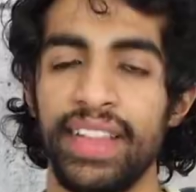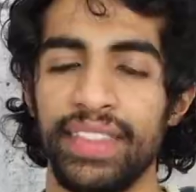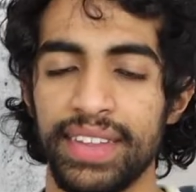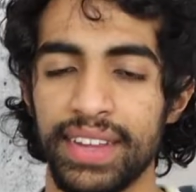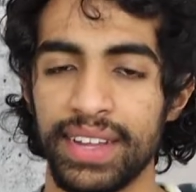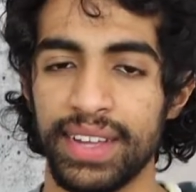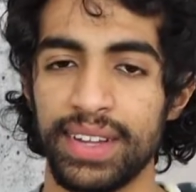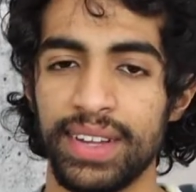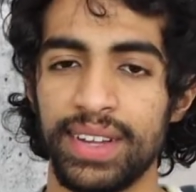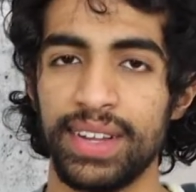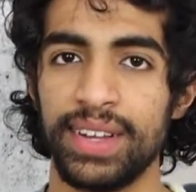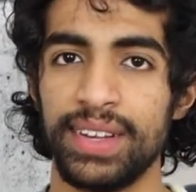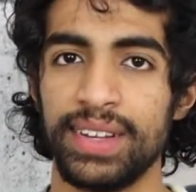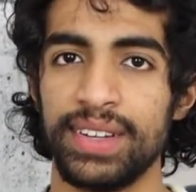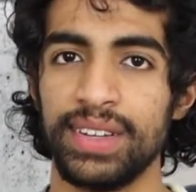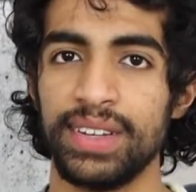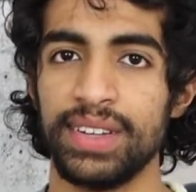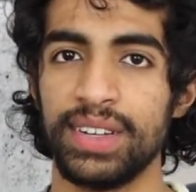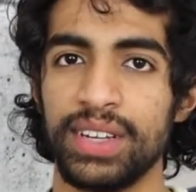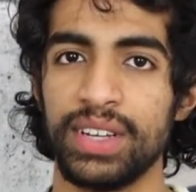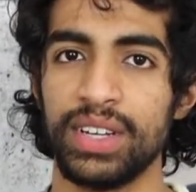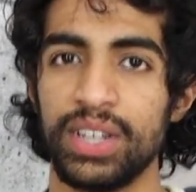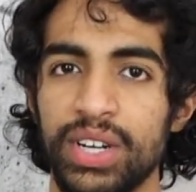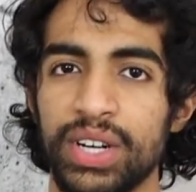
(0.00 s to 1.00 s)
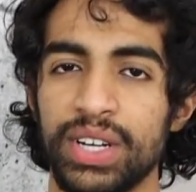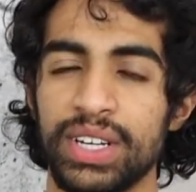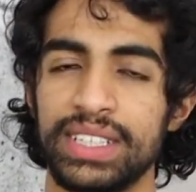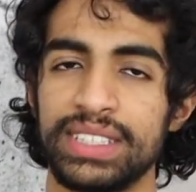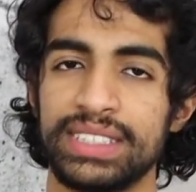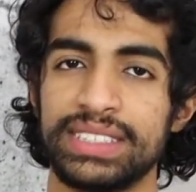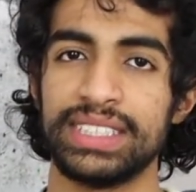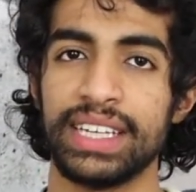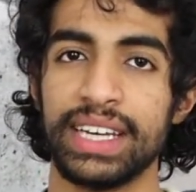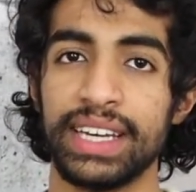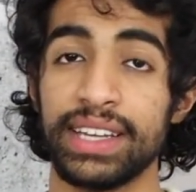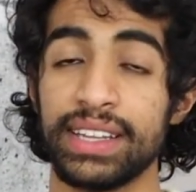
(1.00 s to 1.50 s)
And then you're gonna
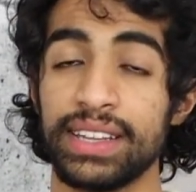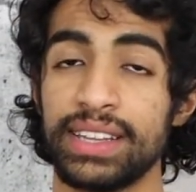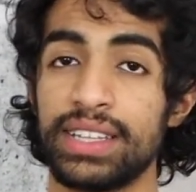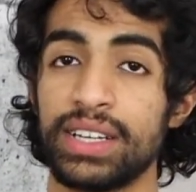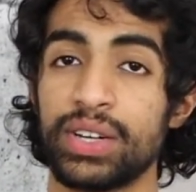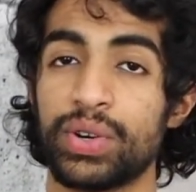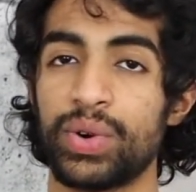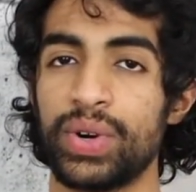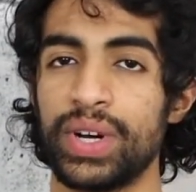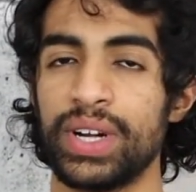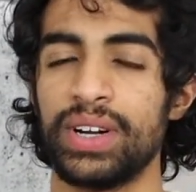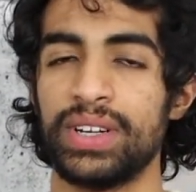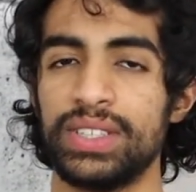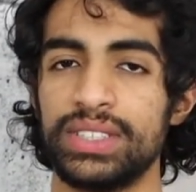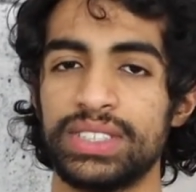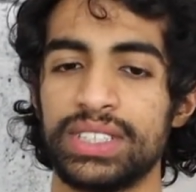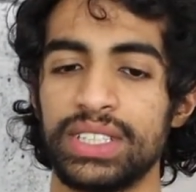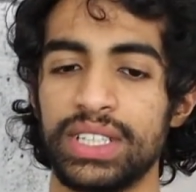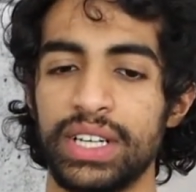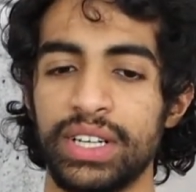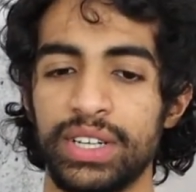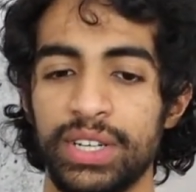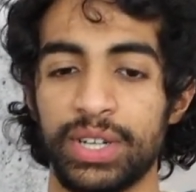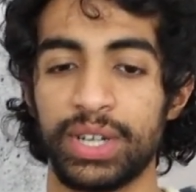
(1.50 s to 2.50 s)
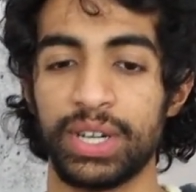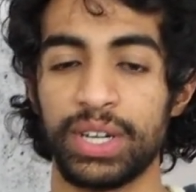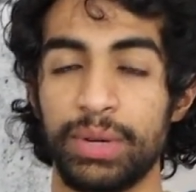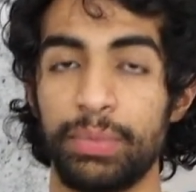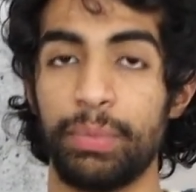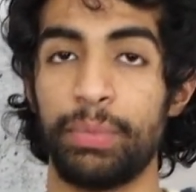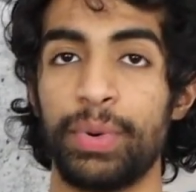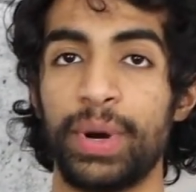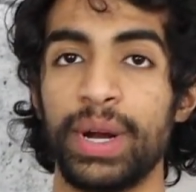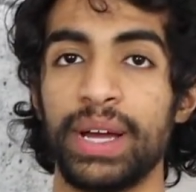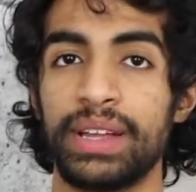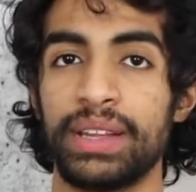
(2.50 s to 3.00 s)
take the crayons and you're gonna
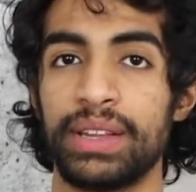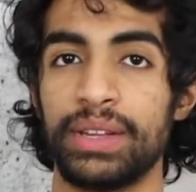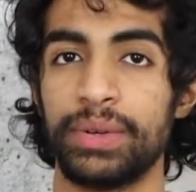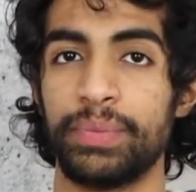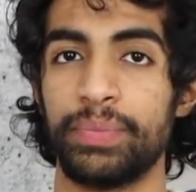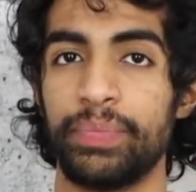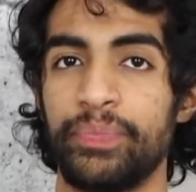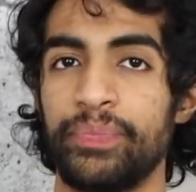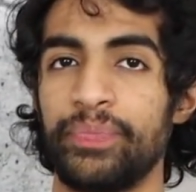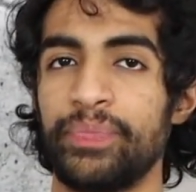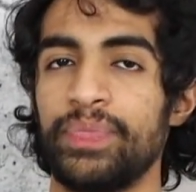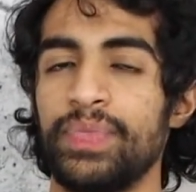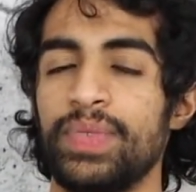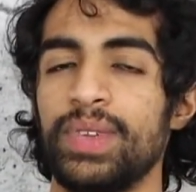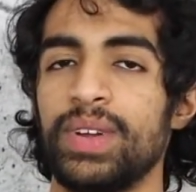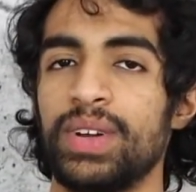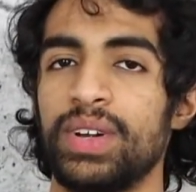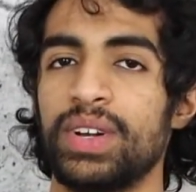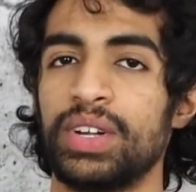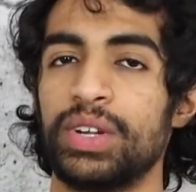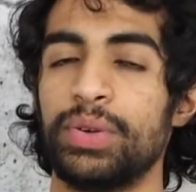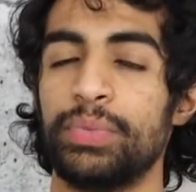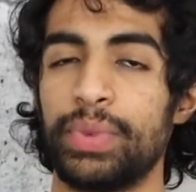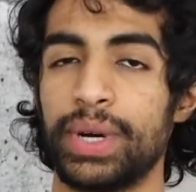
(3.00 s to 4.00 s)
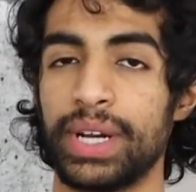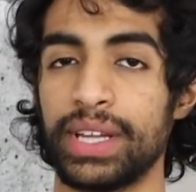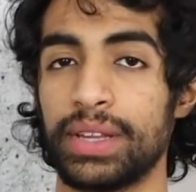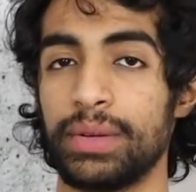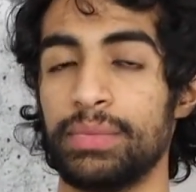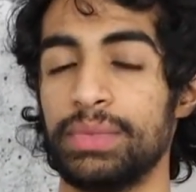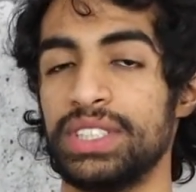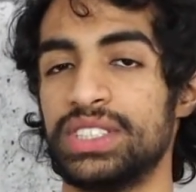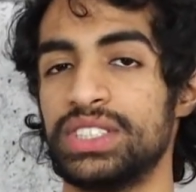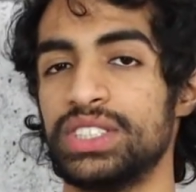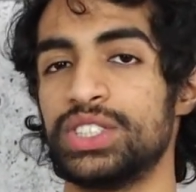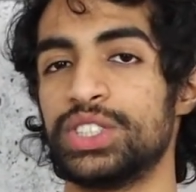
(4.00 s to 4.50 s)
break them. You're gonna break
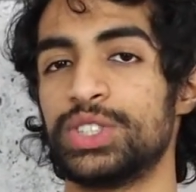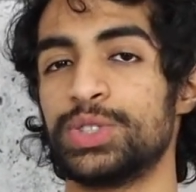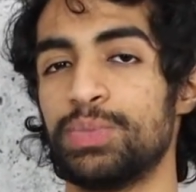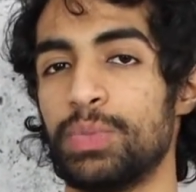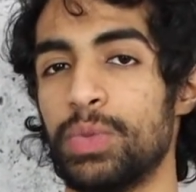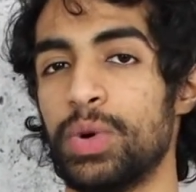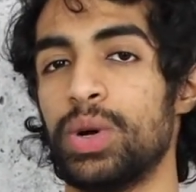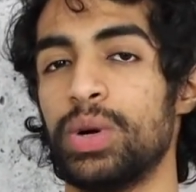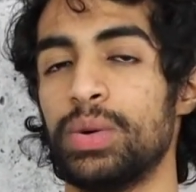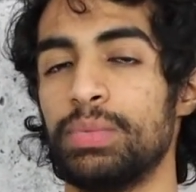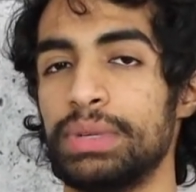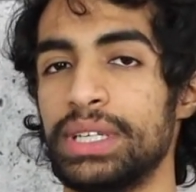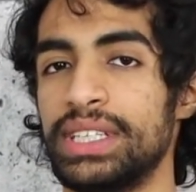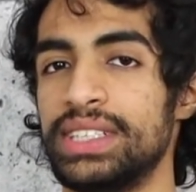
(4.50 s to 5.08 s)
them into small